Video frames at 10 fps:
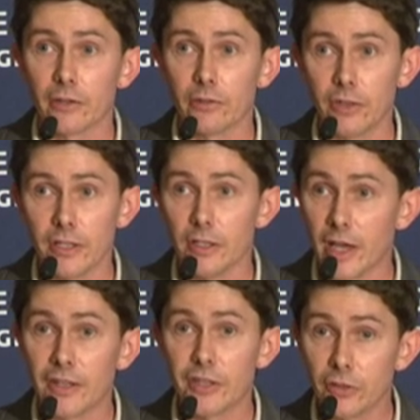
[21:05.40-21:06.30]
of the
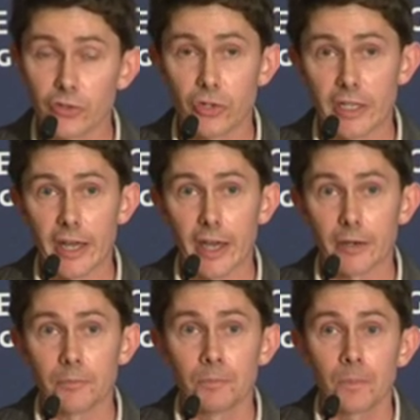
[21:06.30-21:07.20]
18th Street
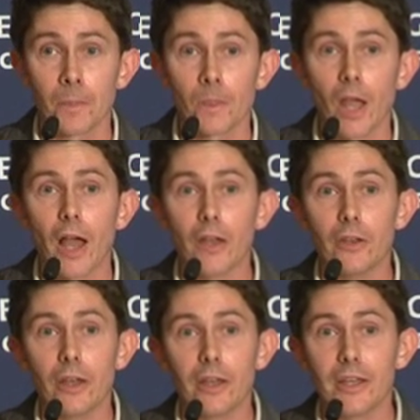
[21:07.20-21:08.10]
Gang.
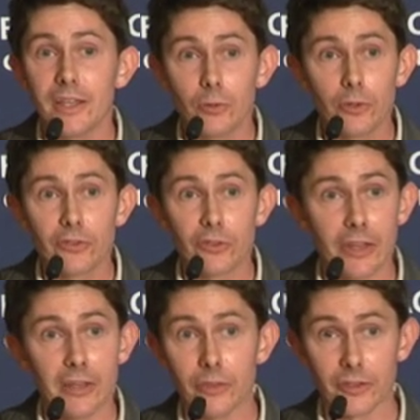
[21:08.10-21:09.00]
And he was
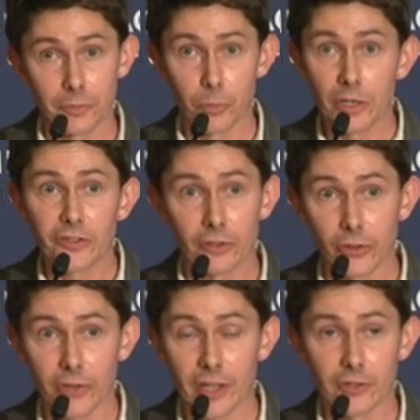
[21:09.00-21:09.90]
in this prison
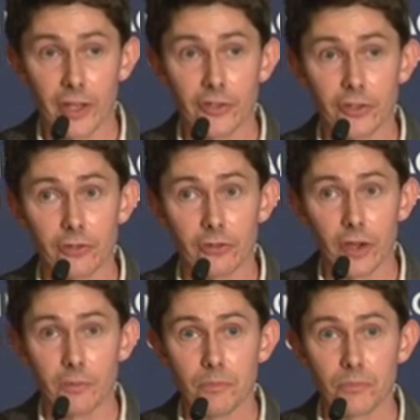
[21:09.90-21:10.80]
on the edge of
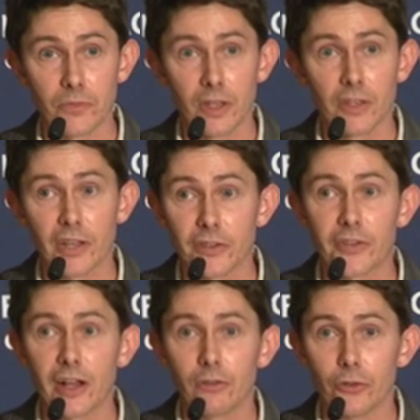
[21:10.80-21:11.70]
San
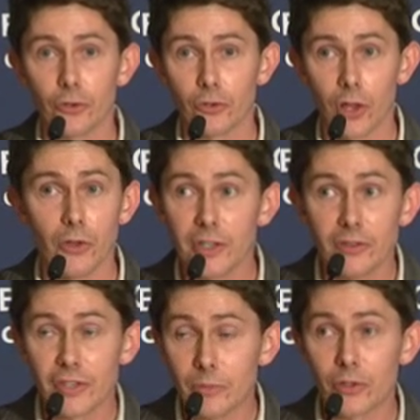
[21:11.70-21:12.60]
Salvador, although it
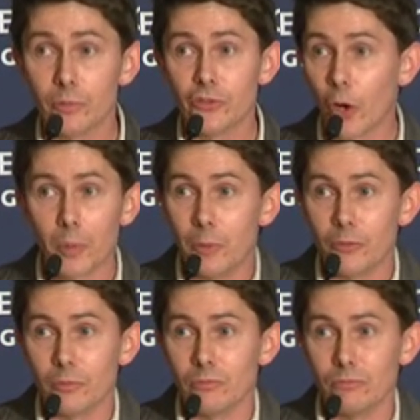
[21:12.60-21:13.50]
didn't seem to stop him
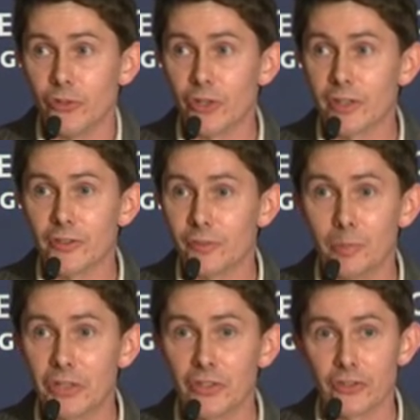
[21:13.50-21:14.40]
from doing his
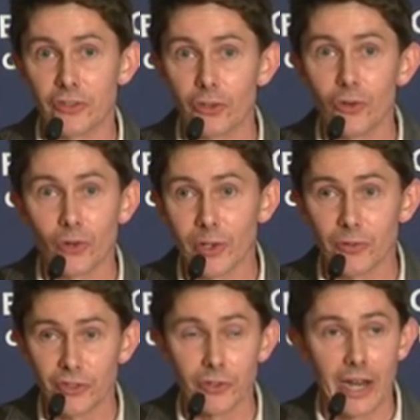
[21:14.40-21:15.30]
business at all. He
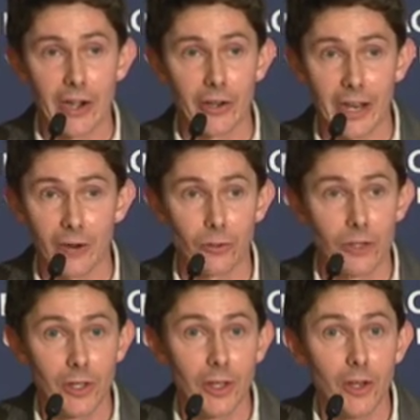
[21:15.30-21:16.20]
was still carrying out
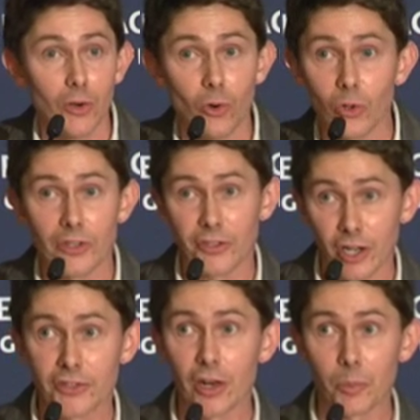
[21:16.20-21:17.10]
all his
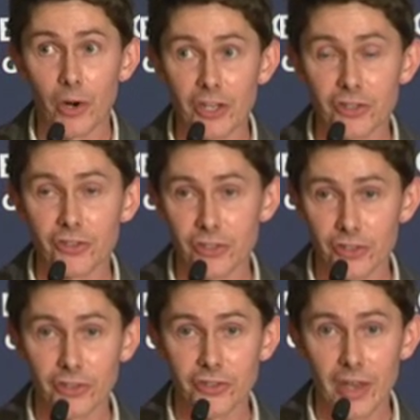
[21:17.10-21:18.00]
cartel operations in
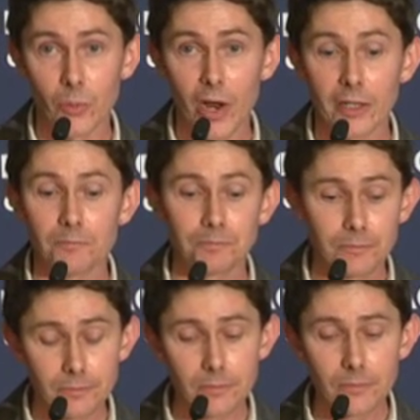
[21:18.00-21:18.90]
just the same way.
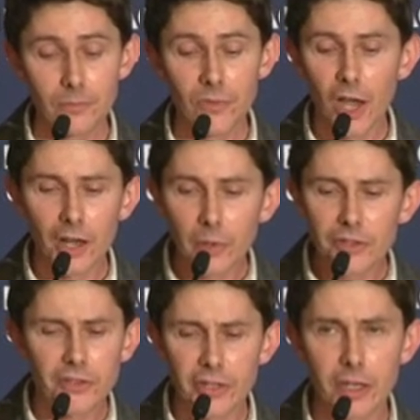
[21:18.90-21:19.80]
And I
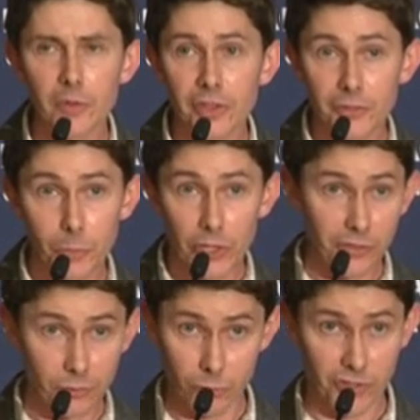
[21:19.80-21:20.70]
went to see him, and this
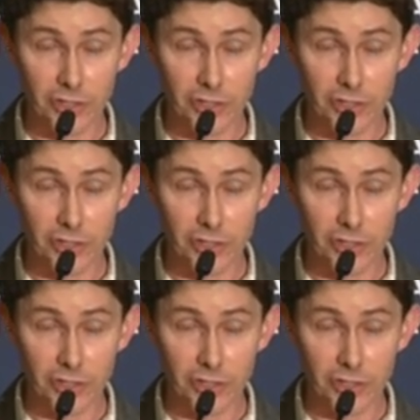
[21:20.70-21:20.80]
prison was an